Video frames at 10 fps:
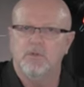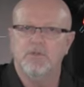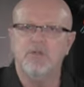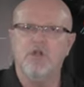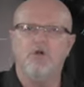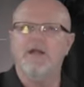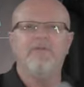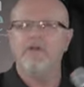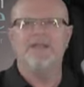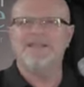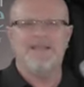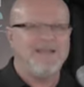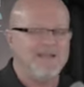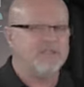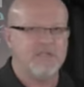So you don't ever get to
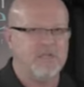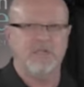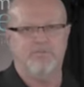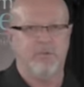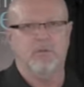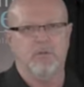eat sheep.